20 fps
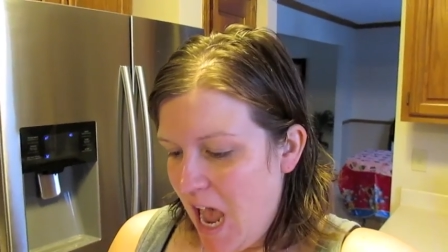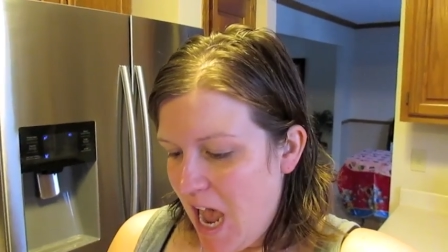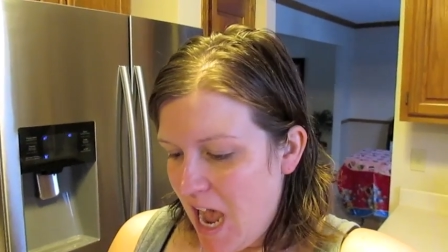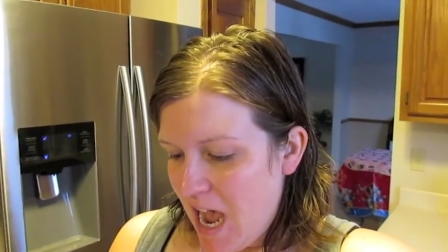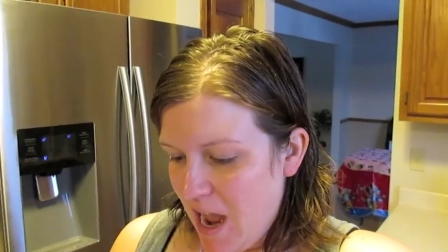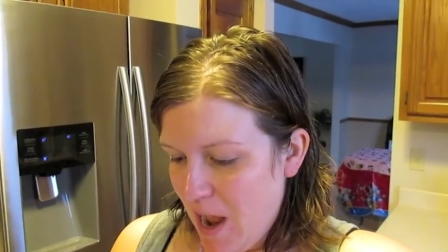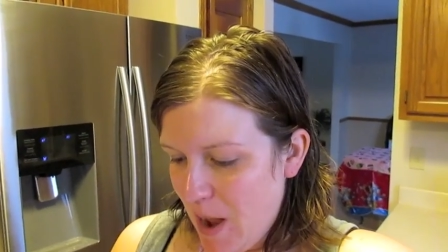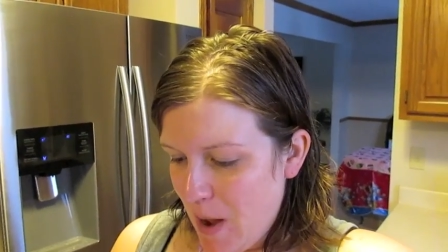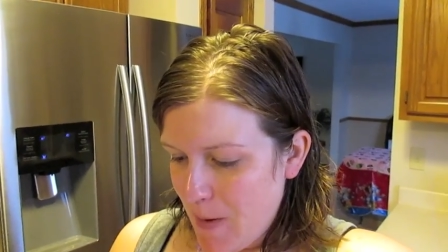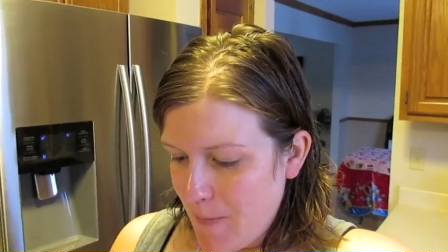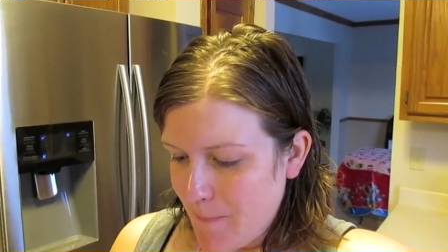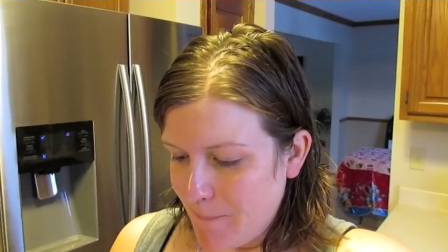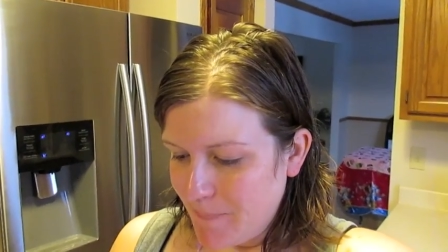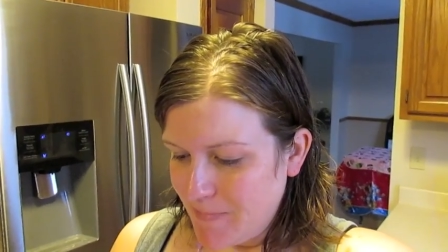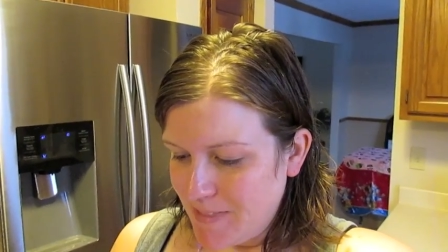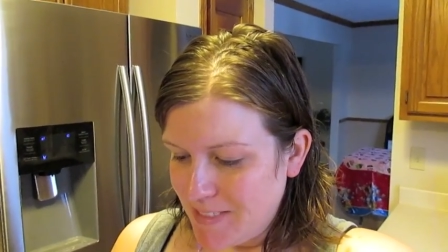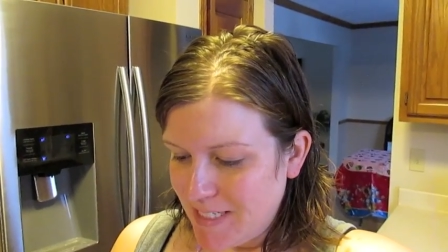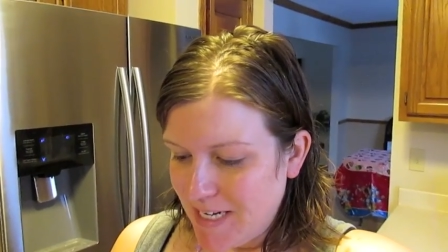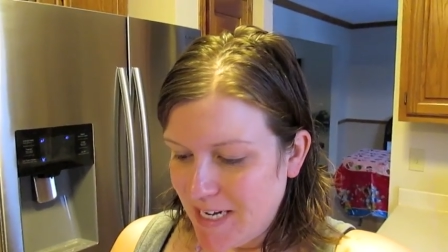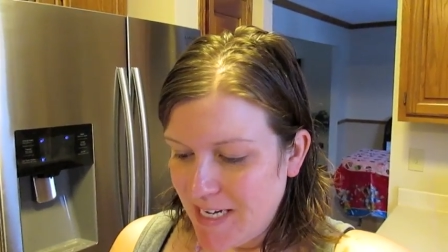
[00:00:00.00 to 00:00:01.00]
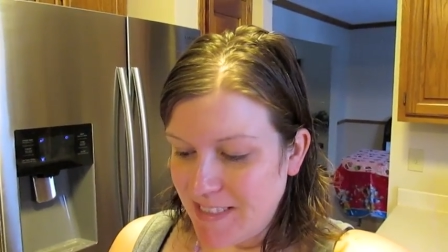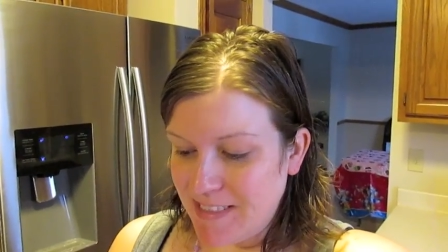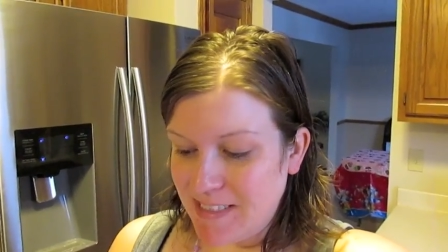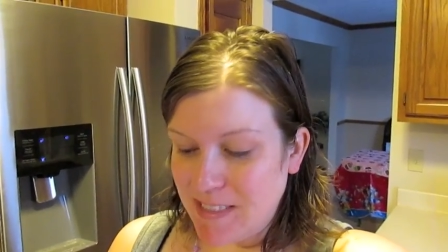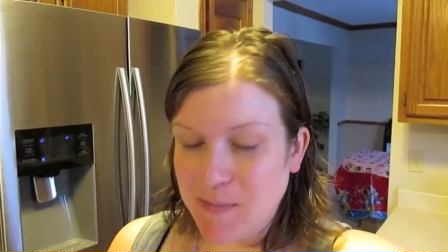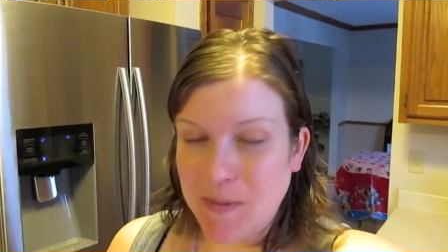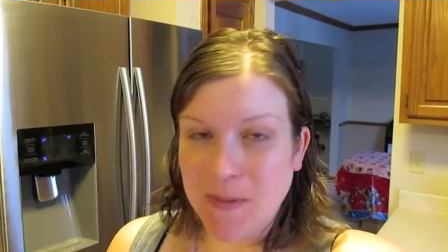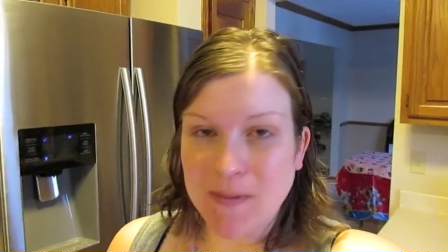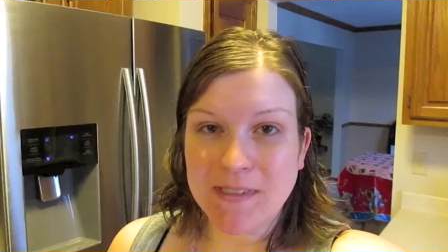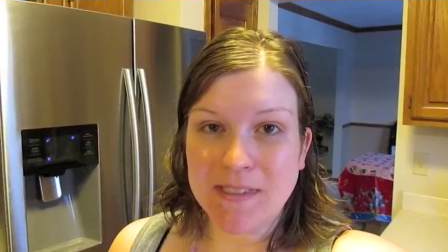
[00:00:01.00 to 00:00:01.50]
Um, today it's
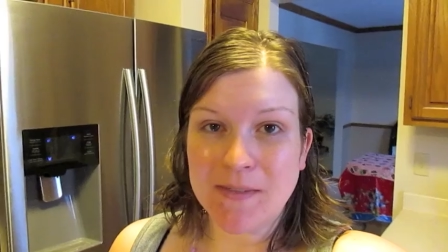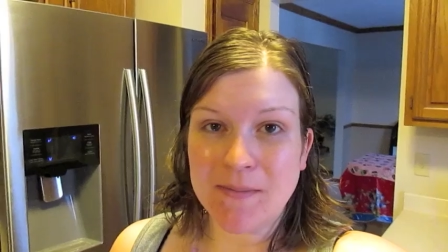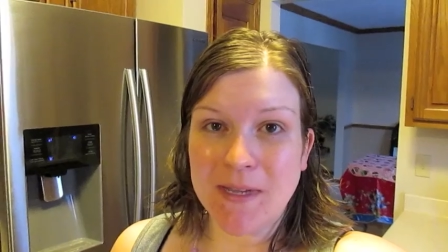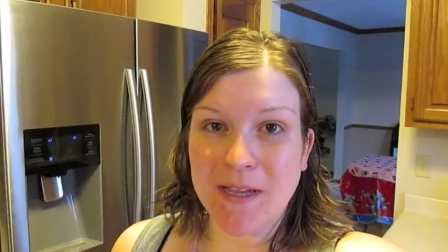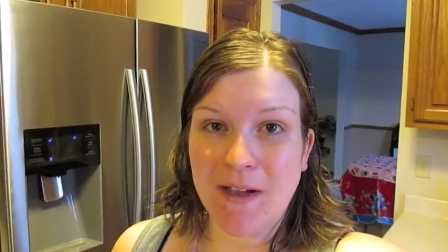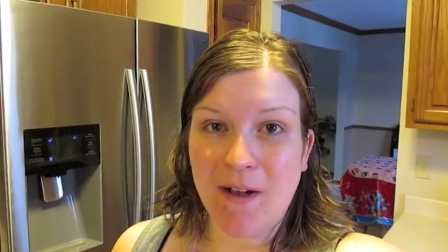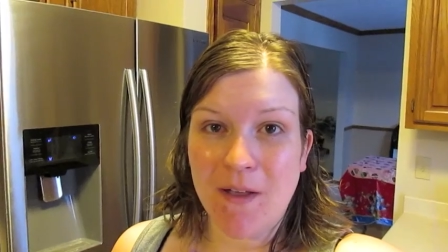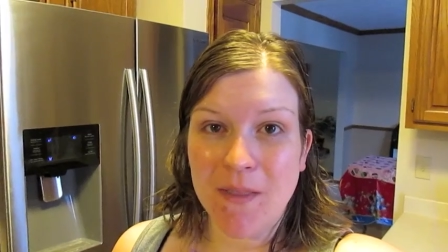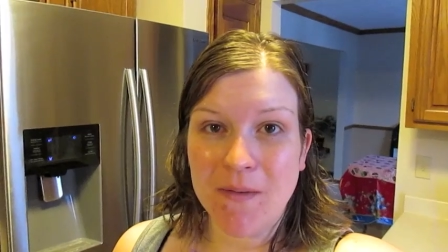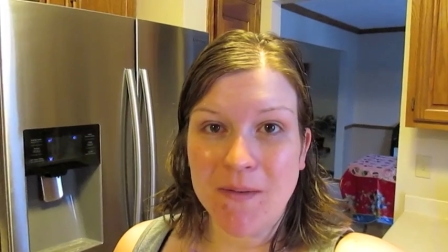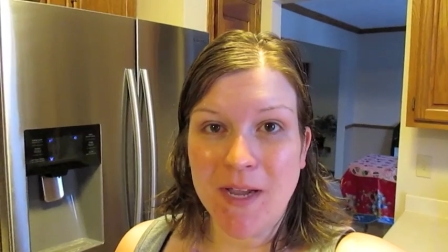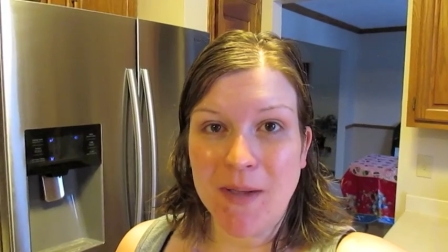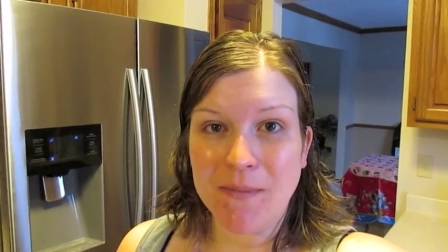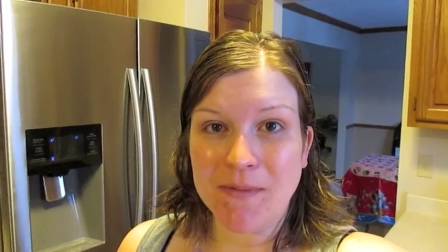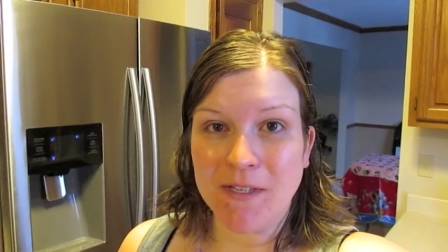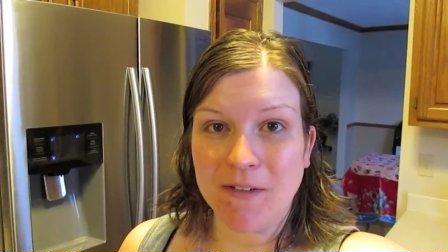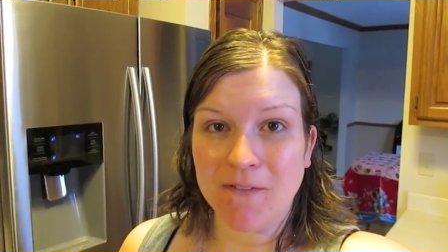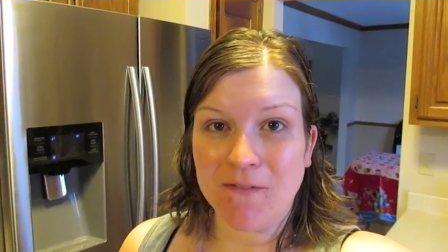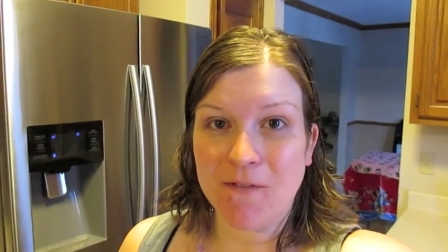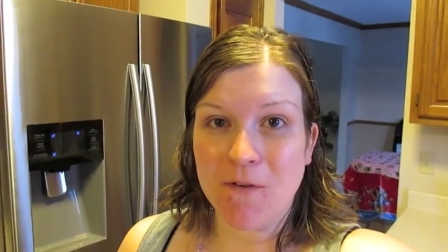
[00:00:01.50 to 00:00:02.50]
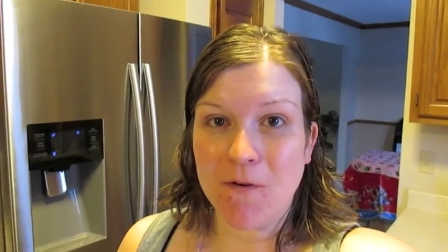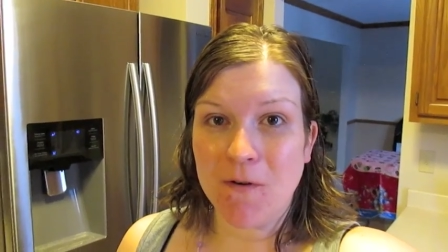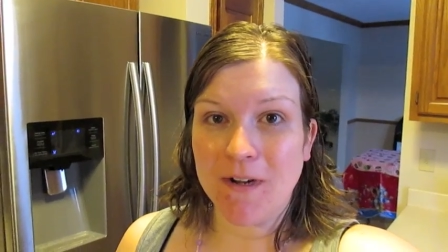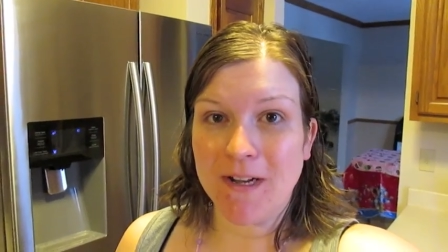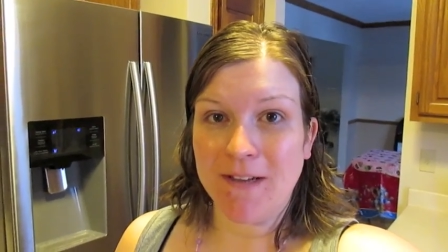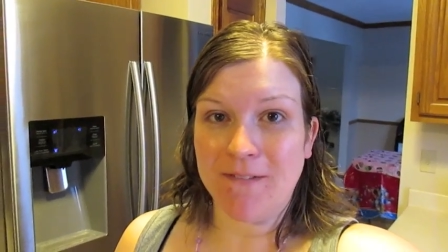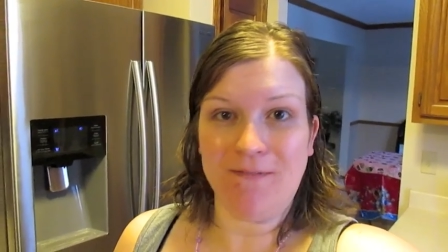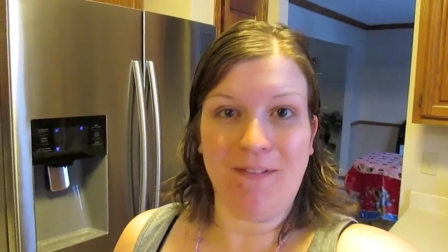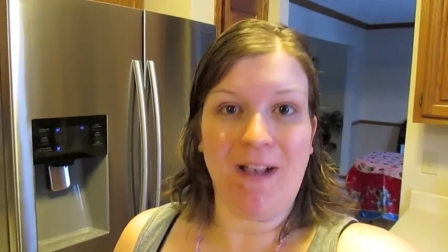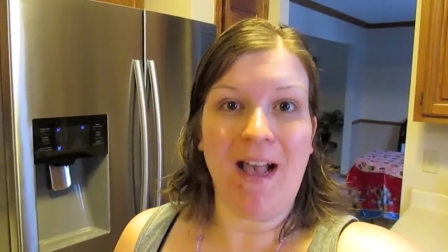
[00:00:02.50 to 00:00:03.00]
supposed to be all the way up to
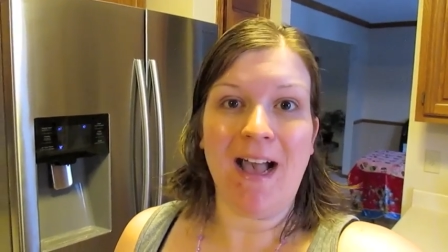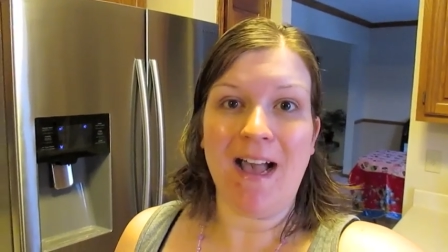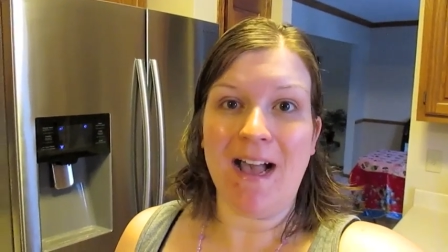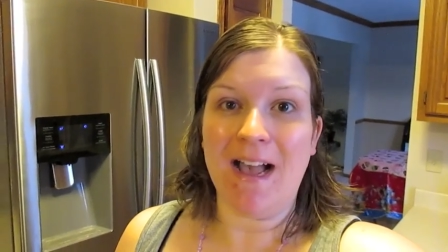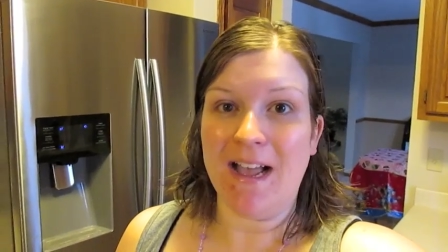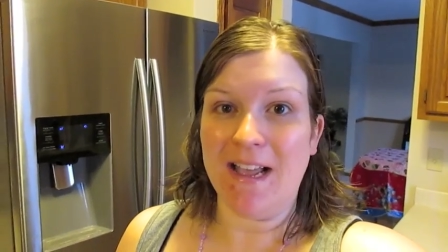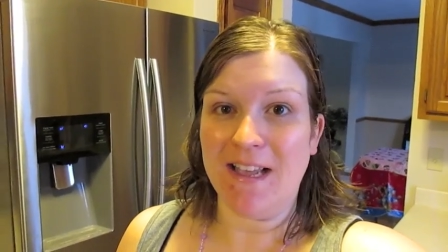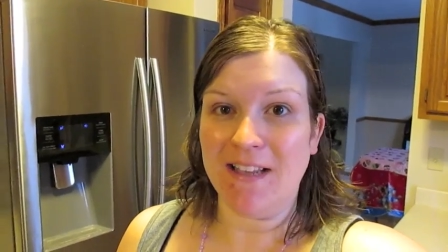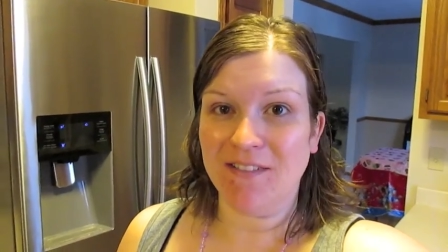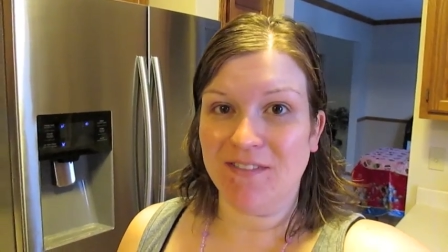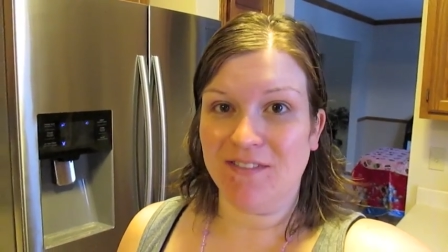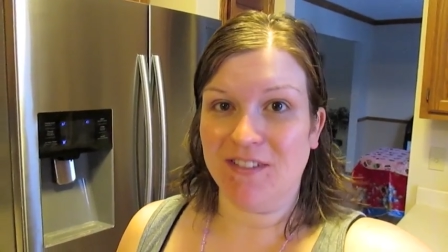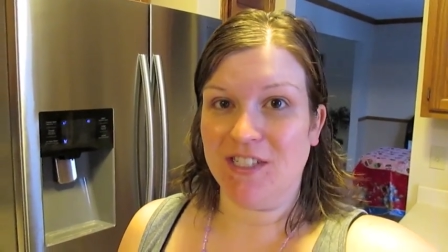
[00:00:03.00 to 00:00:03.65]
forty-five,